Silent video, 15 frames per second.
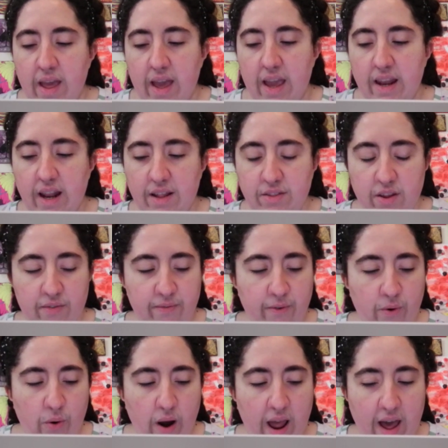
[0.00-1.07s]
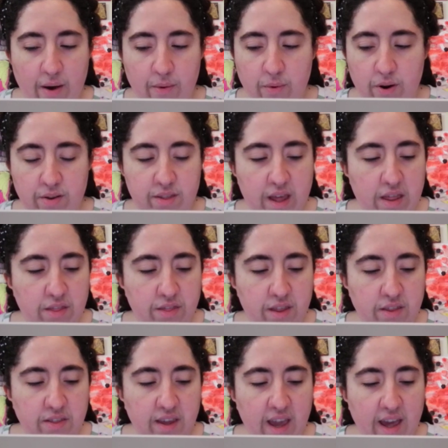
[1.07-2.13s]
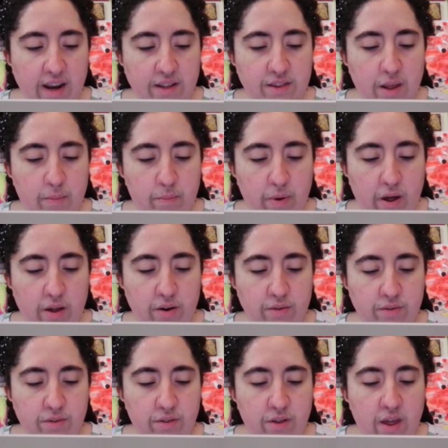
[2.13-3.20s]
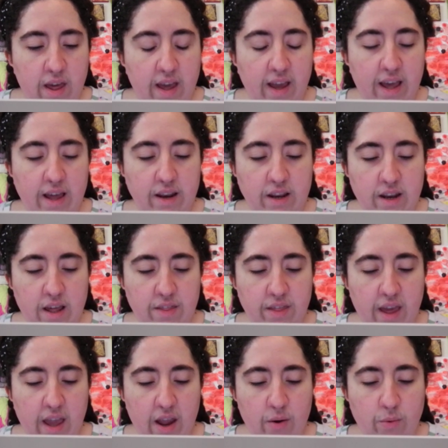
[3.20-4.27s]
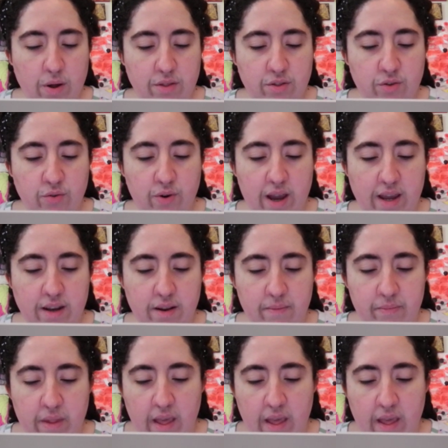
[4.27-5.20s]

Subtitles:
and after 4 hours and 6 keratin bottles, Carina's hair was straight.